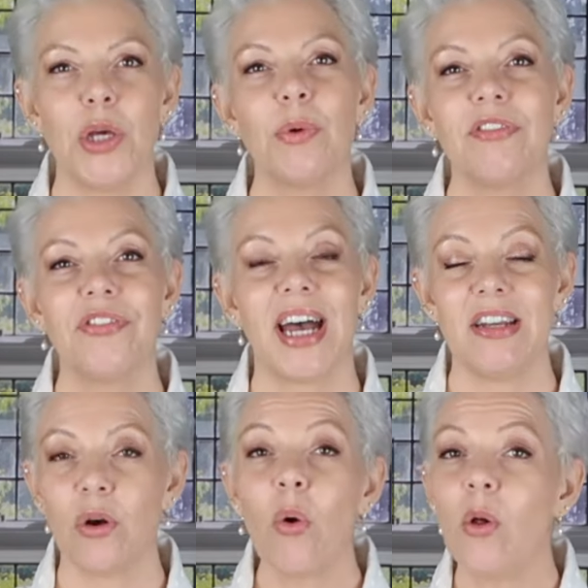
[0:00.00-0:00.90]
You will
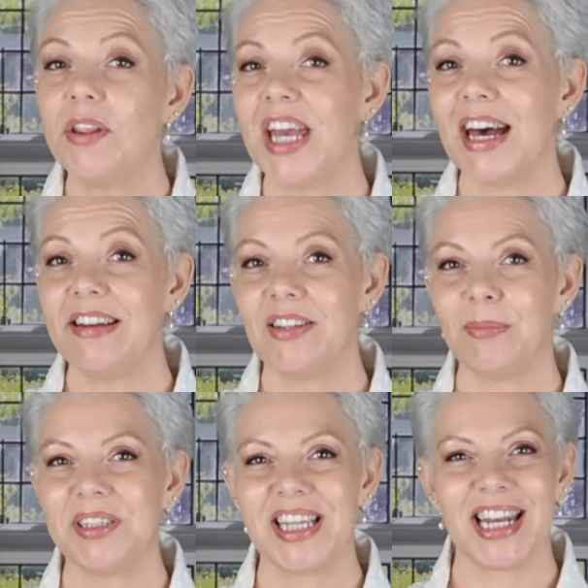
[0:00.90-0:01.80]
find all the
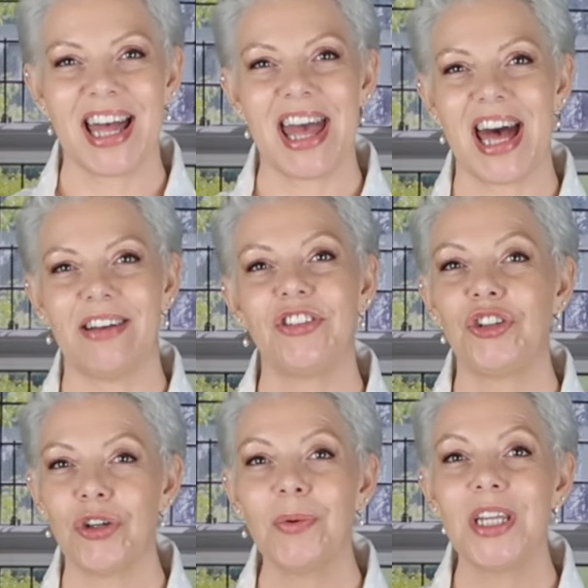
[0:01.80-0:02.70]
items that I have
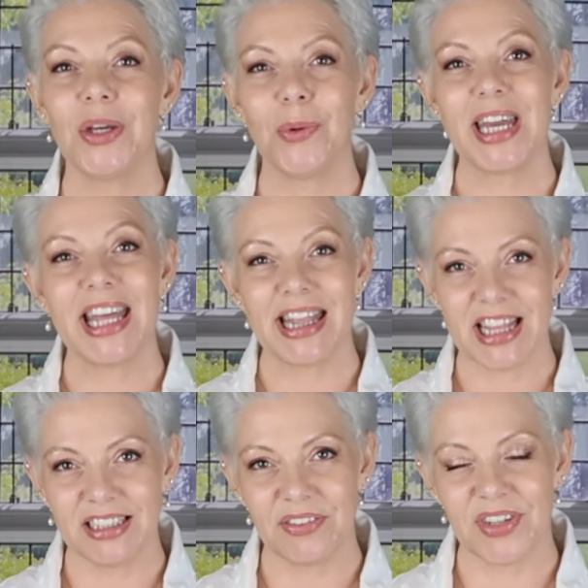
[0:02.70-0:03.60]
shown you in
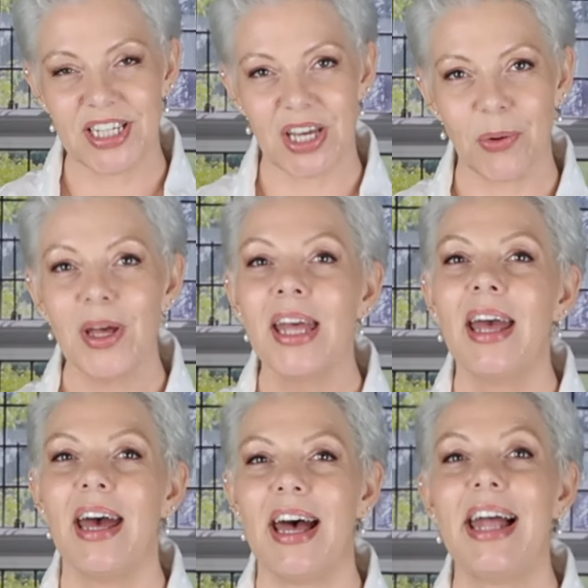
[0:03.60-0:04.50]
this video
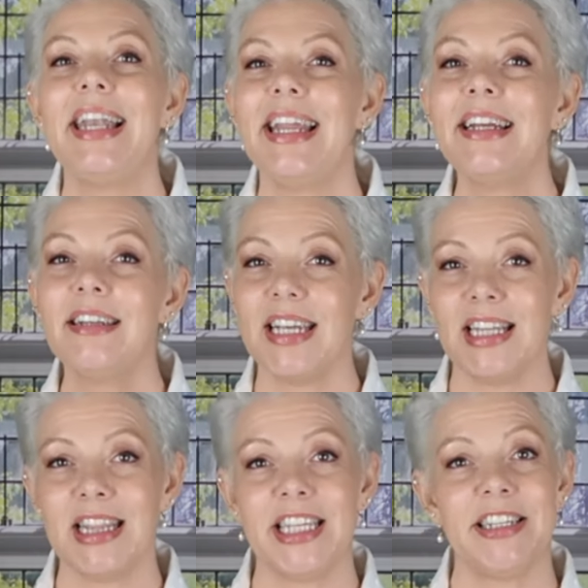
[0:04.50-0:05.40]
linked
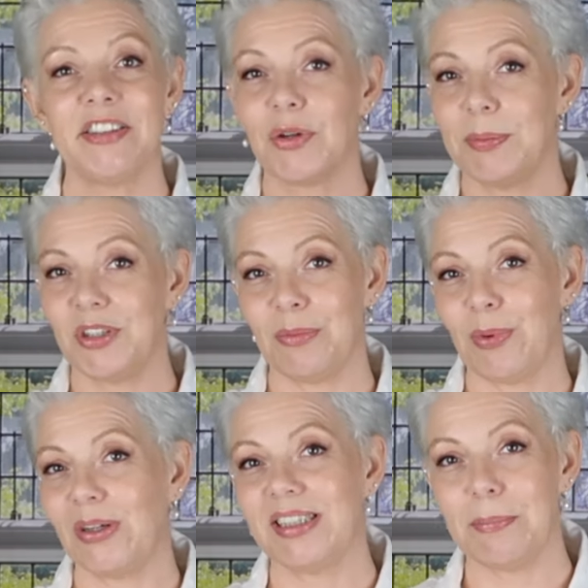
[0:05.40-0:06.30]
in the description
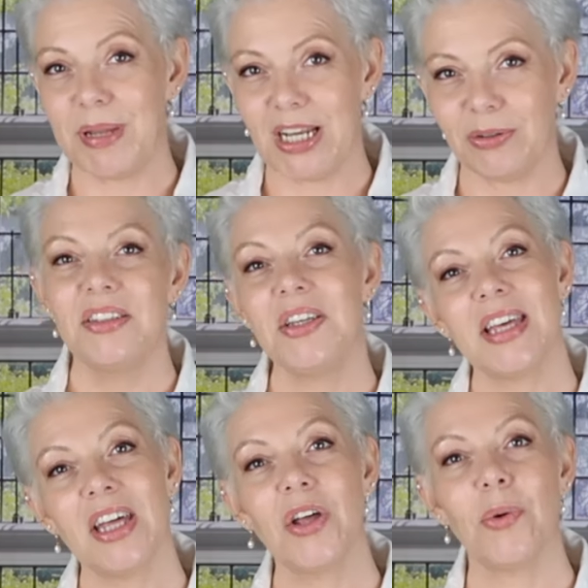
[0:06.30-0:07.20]
box below, so you
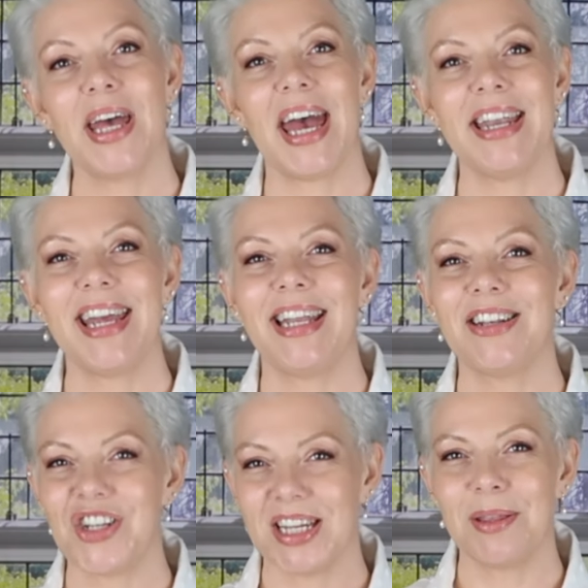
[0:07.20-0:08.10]
can go ahead
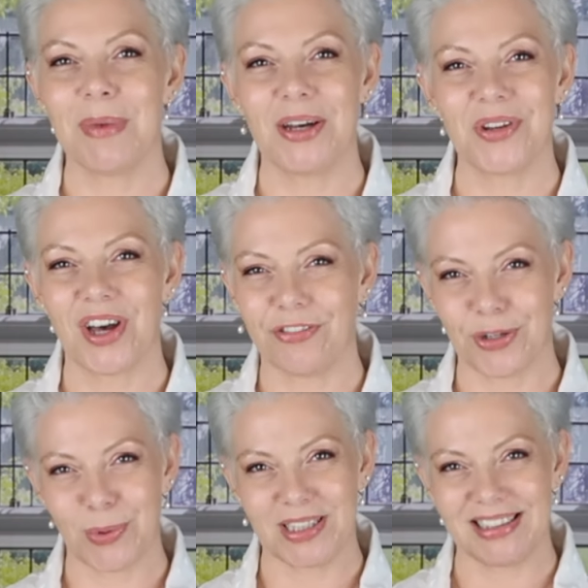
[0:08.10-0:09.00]
and check them out
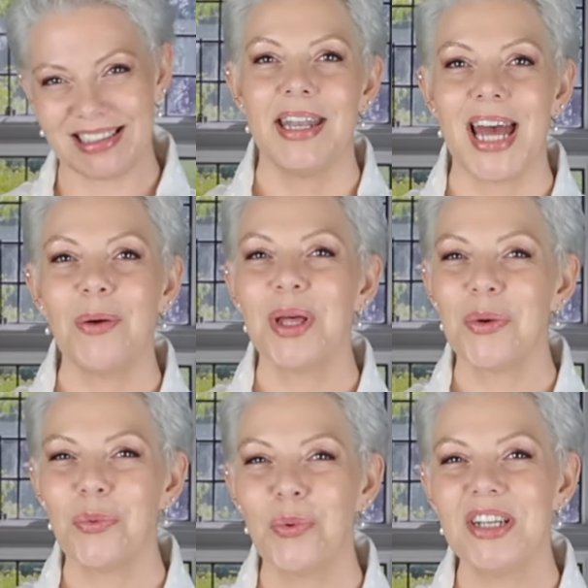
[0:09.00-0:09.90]
afterwards. Now,
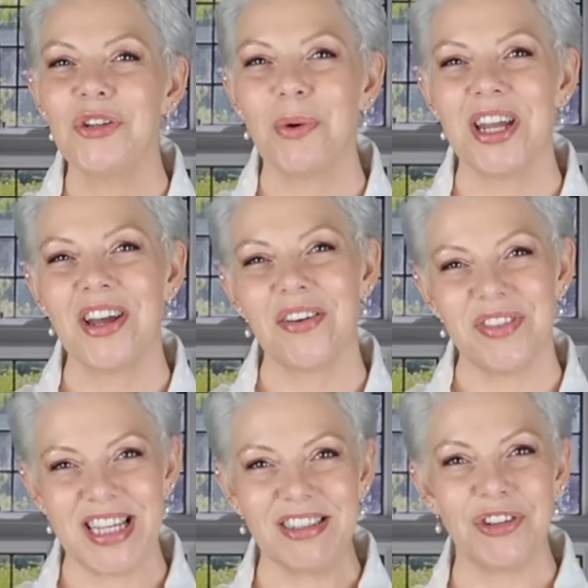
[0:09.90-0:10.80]
which one of
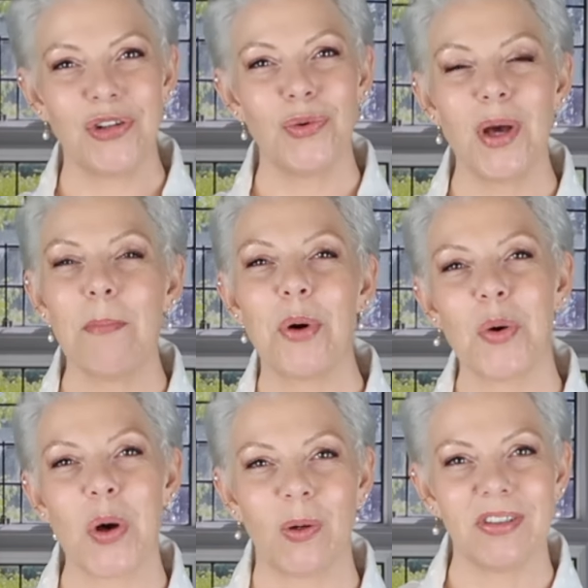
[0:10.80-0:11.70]
these two
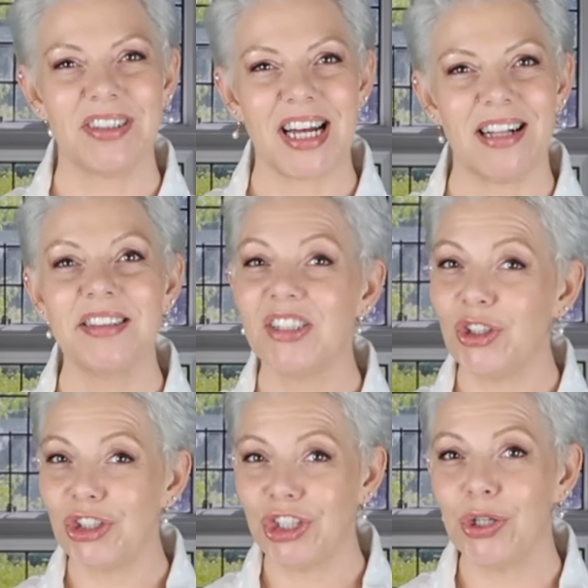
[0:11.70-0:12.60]
Boho styles
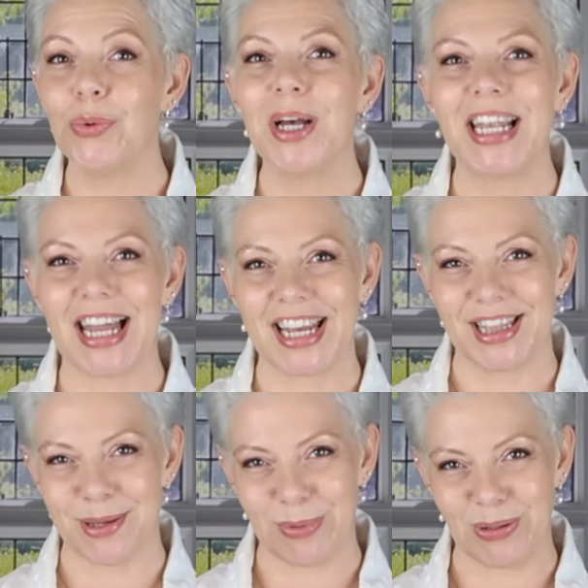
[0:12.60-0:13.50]
do you like the